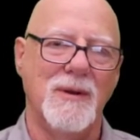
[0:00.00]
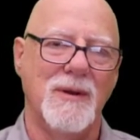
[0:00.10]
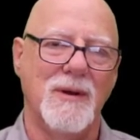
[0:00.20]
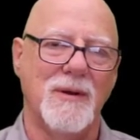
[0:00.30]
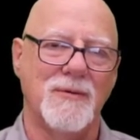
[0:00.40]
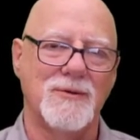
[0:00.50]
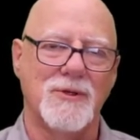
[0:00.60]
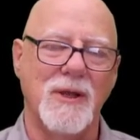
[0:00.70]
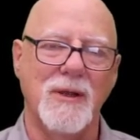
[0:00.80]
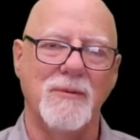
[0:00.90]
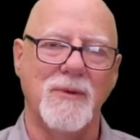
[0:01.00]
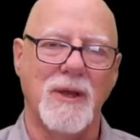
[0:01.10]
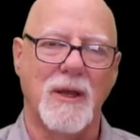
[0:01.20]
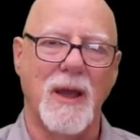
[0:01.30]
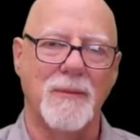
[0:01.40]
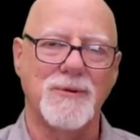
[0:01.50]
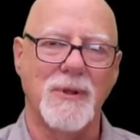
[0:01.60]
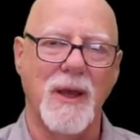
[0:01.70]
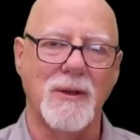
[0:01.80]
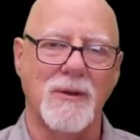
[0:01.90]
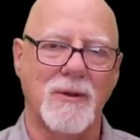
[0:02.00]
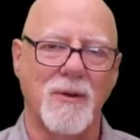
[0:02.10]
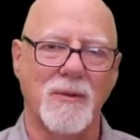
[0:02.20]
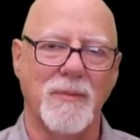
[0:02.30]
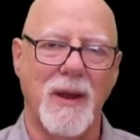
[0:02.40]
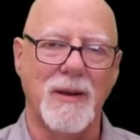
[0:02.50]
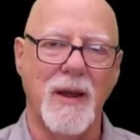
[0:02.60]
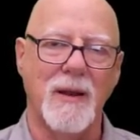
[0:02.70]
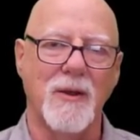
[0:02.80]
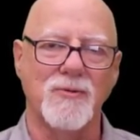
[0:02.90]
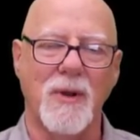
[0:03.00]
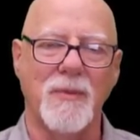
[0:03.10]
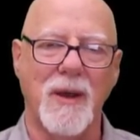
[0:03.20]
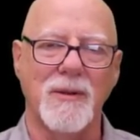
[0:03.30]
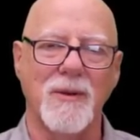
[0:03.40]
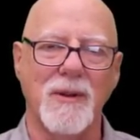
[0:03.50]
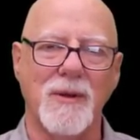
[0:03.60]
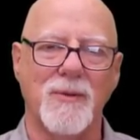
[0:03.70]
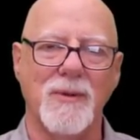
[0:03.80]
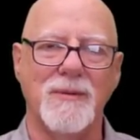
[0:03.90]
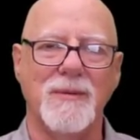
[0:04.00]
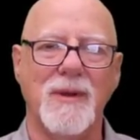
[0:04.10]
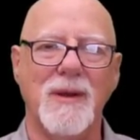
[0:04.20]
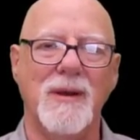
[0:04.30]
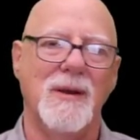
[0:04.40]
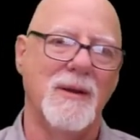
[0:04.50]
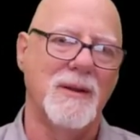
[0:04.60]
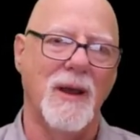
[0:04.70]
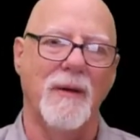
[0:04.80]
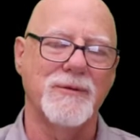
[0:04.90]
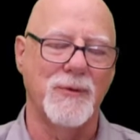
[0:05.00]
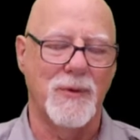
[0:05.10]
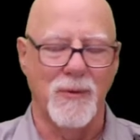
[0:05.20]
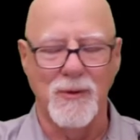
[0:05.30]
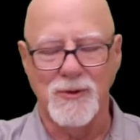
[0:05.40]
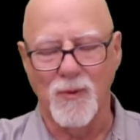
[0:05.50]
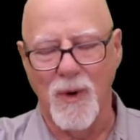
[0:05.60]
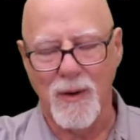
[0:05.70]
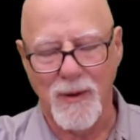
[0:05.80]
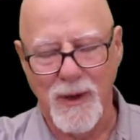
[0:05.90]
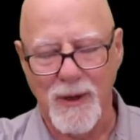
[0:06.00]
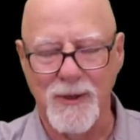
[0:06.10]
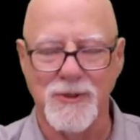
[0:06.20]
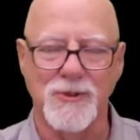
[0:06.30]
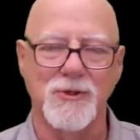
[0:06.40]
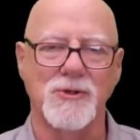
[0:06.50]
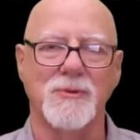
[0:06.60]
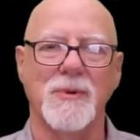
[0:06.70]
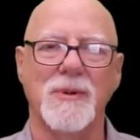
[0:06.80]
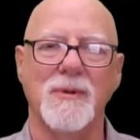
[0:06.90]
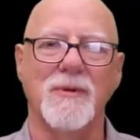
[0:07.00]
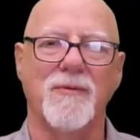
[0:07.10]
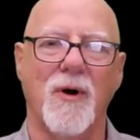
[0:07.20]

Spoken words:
of steam, it can capture that and cool it back down. It goes right back to a liquid. Now, obviously, we don't use water in the air conditioning system, but for